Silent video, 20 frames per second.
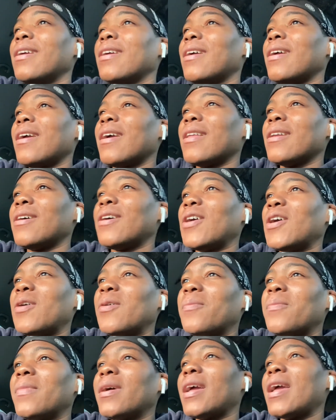and
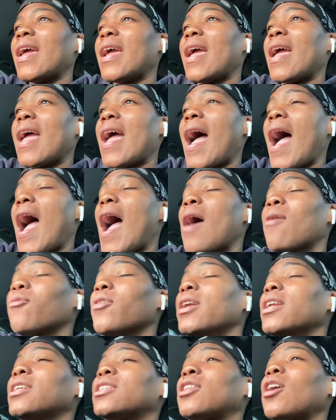um I
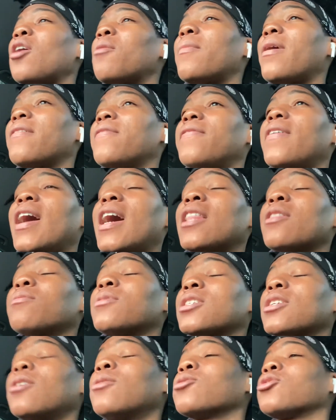really thought my father
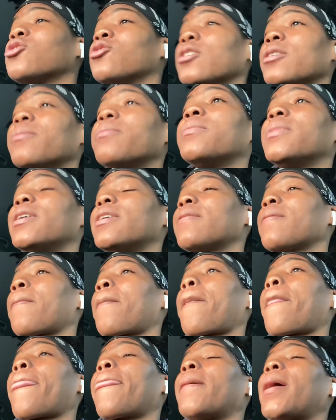was gonna trip bro
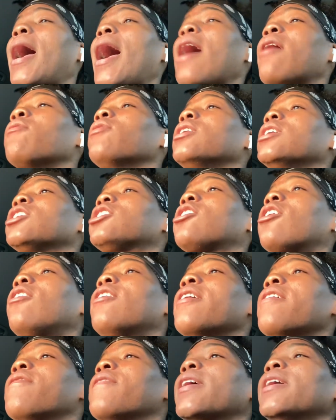I really
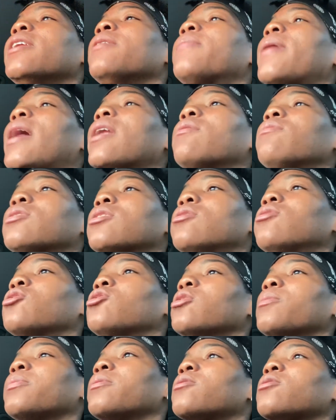thought if anybody was gonna
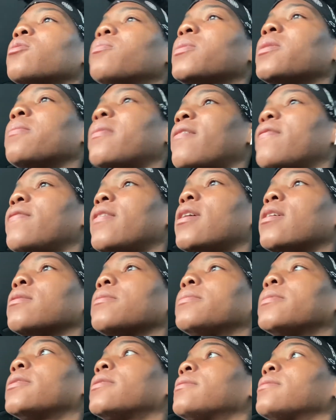trip it was gonna be my father
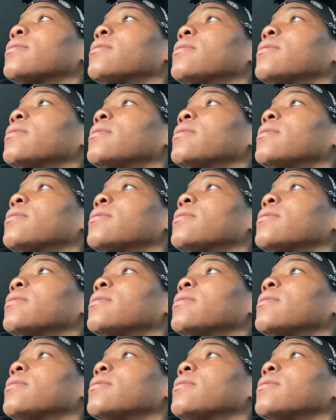bro